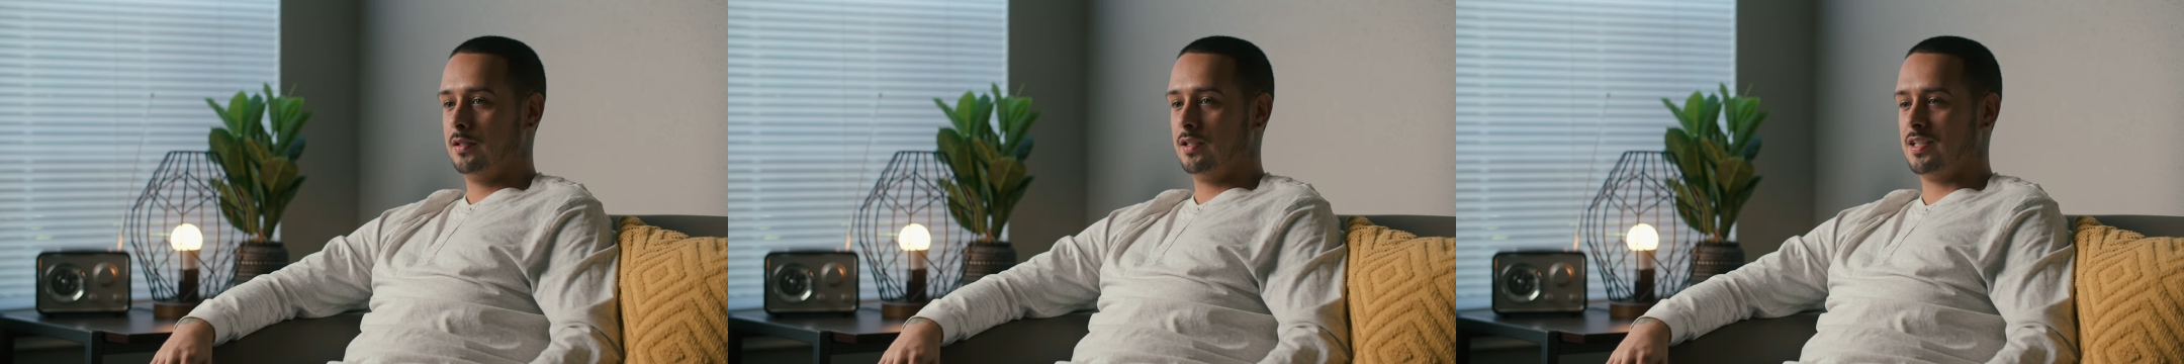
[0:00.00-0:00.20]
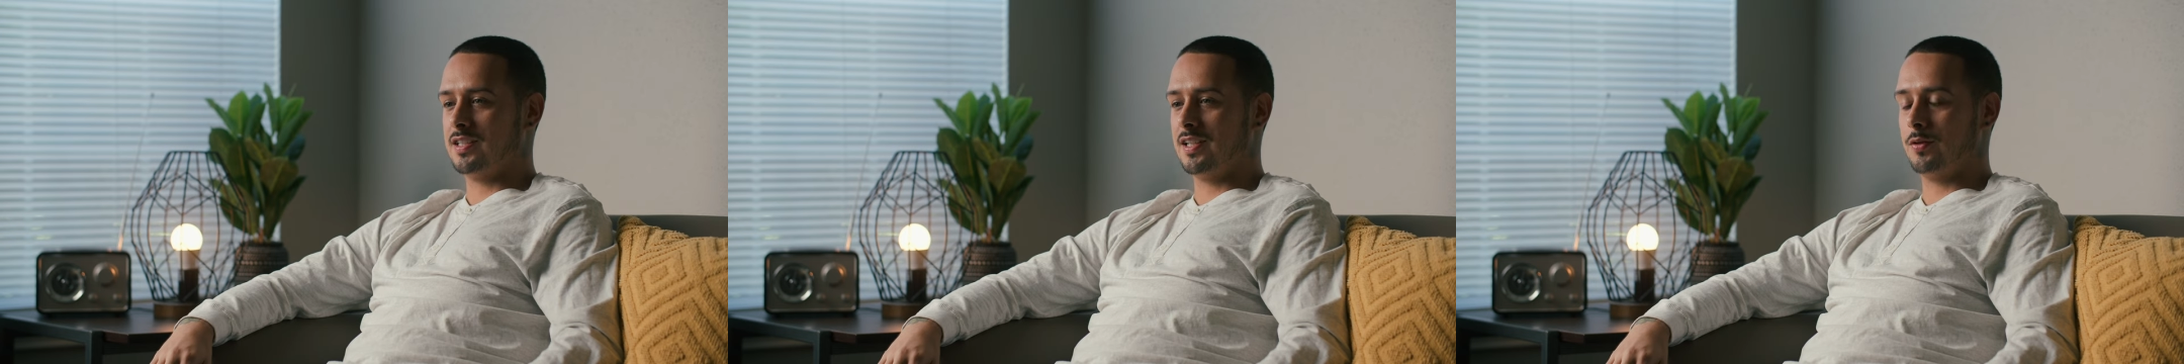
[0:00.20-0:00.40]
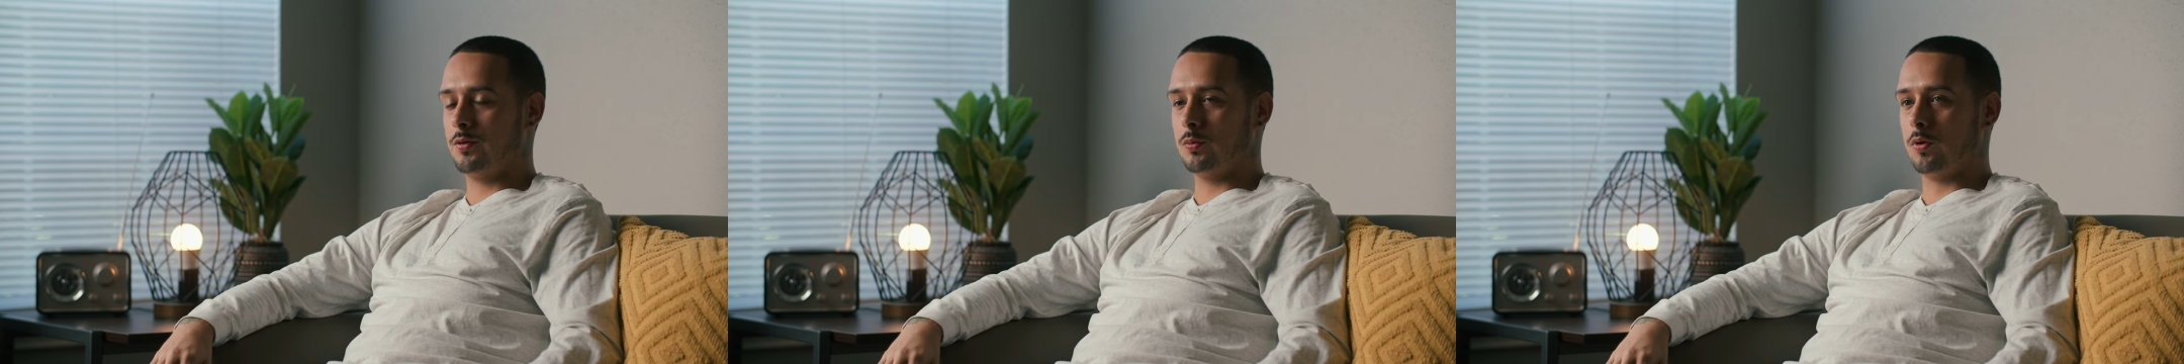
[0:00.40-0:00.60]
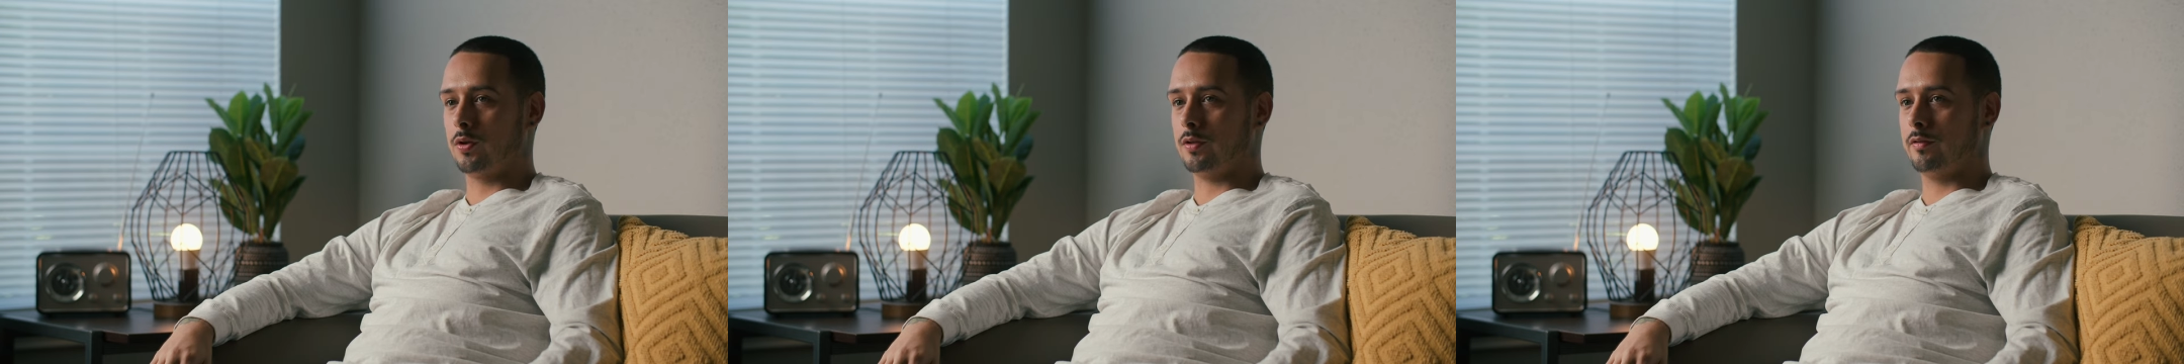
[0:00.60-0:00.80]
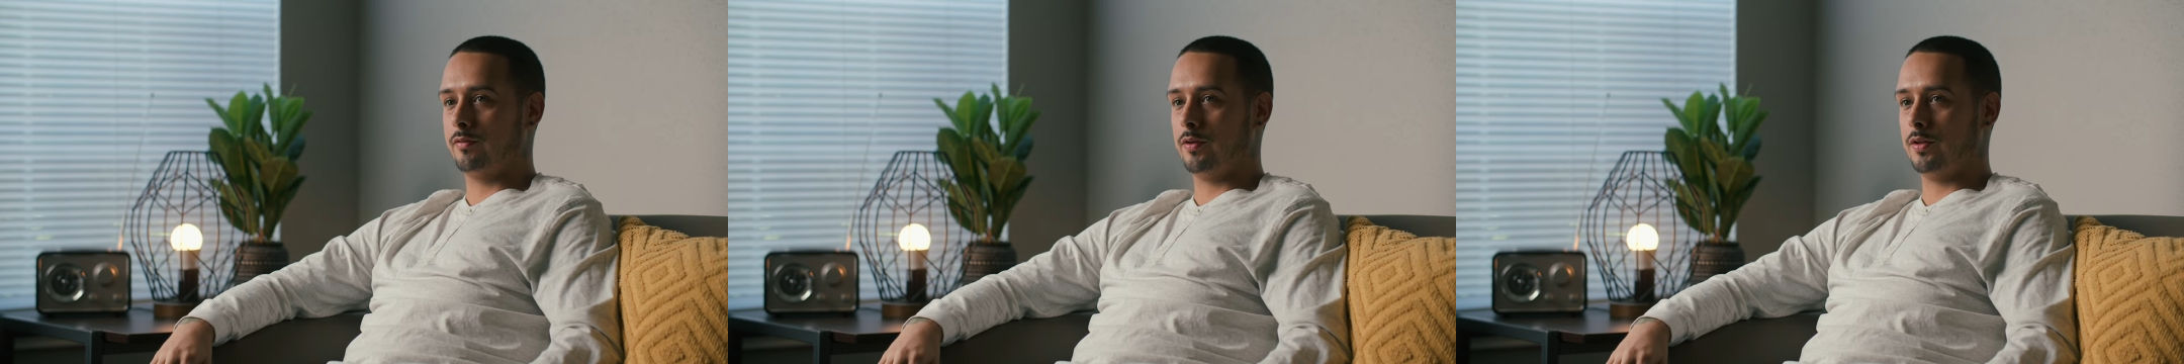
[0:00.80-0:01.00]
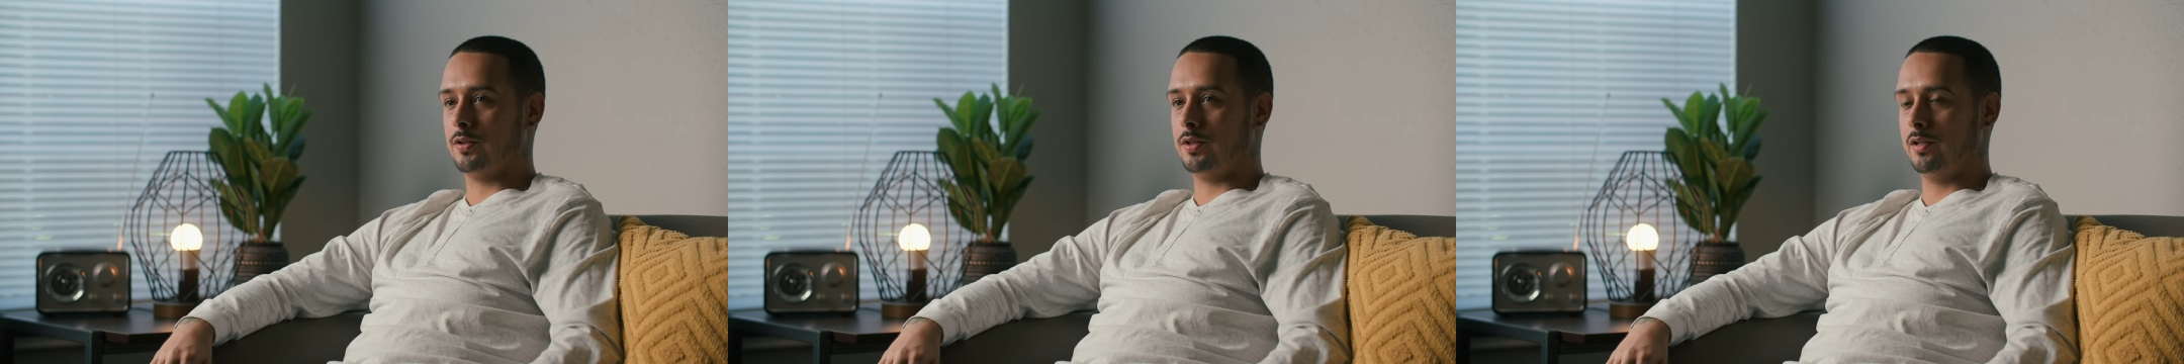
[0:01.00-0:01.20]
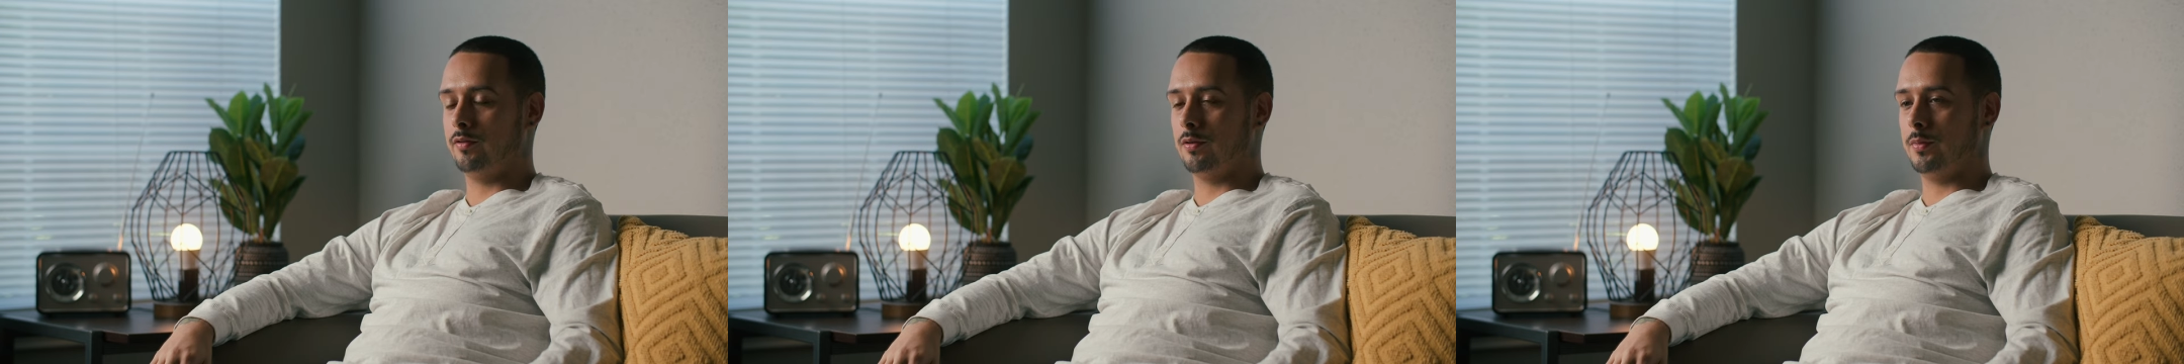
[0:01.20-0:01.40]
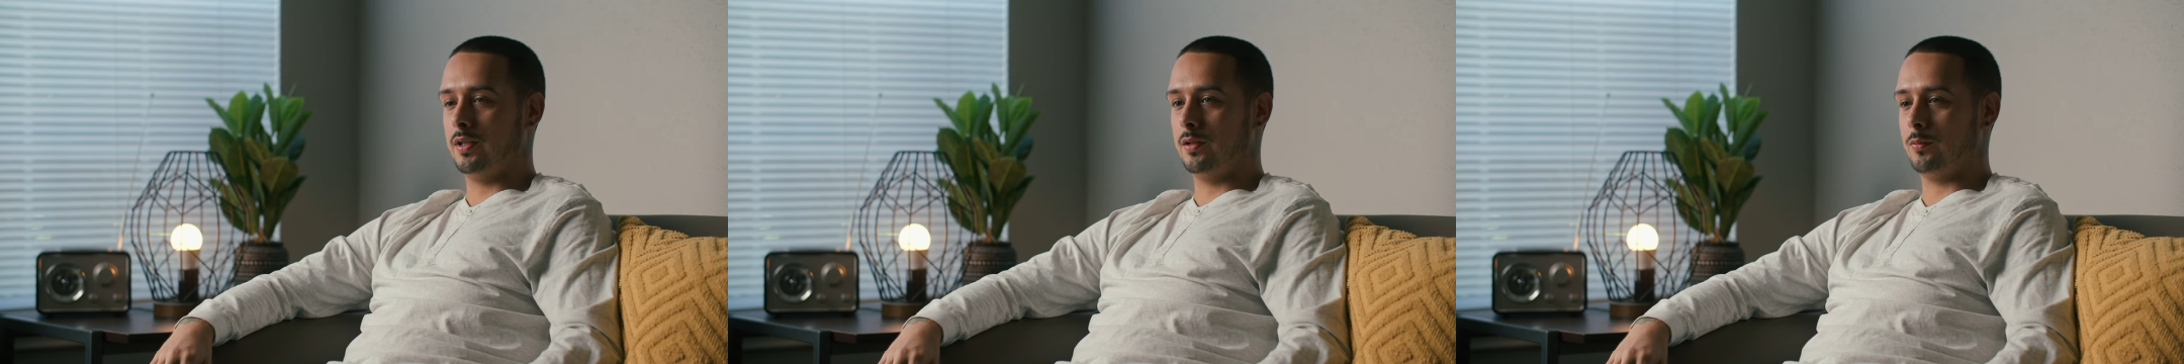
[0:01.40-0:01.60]
He said he was working for the
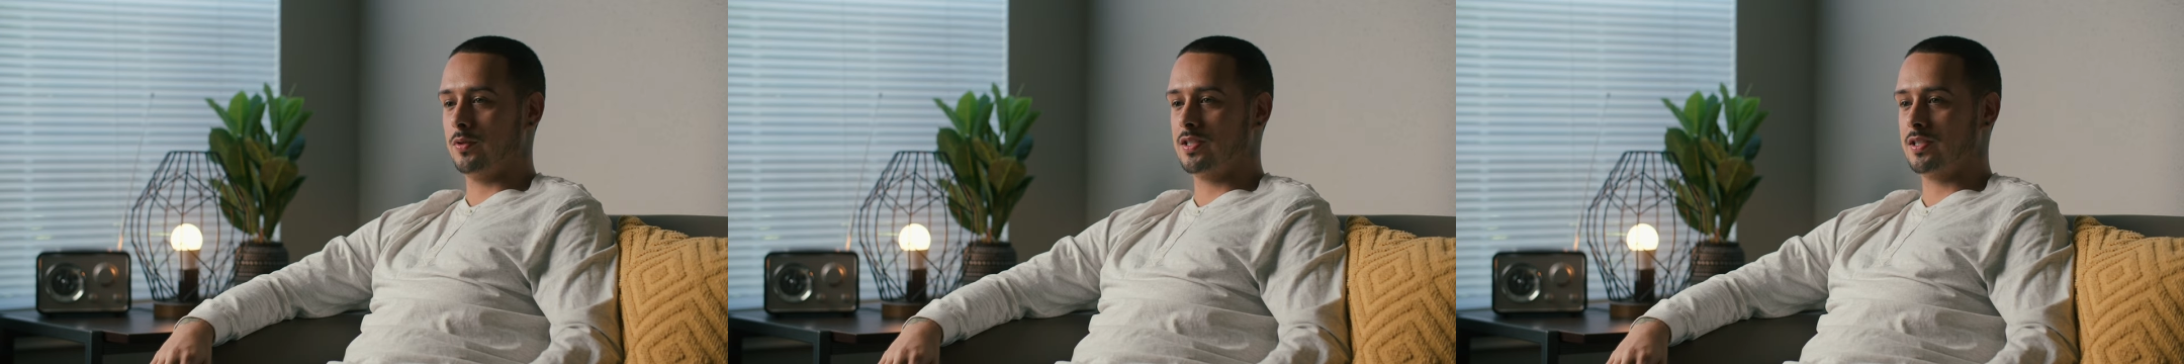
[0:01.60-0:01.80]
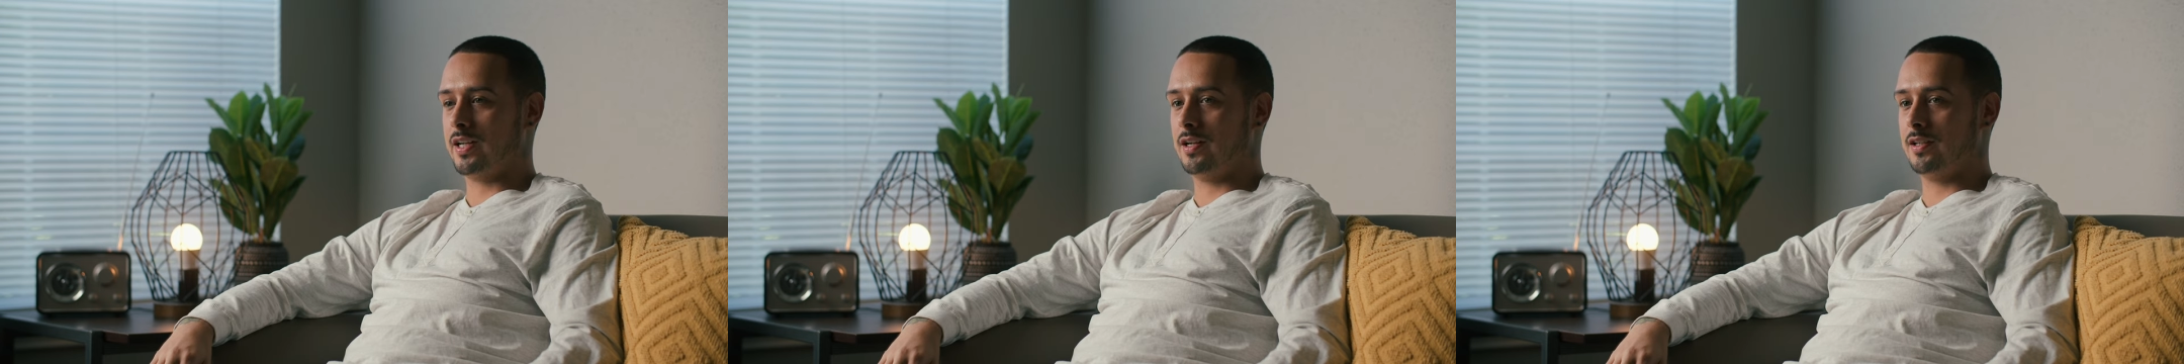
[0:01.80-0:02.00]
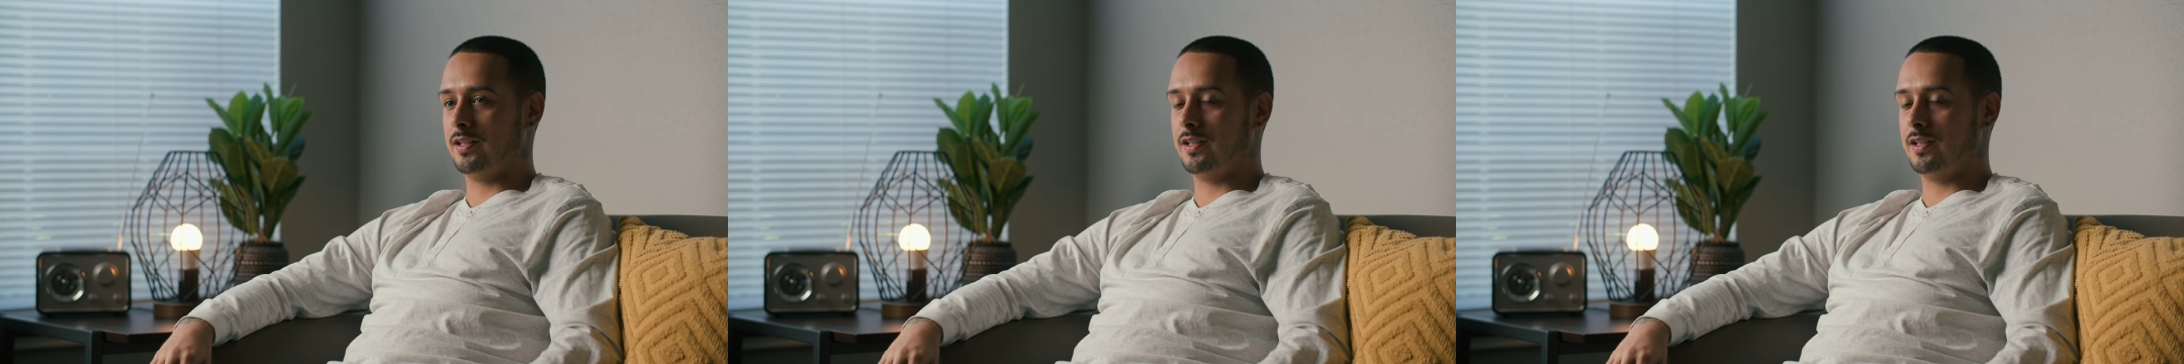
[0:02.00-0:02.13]
government and was scared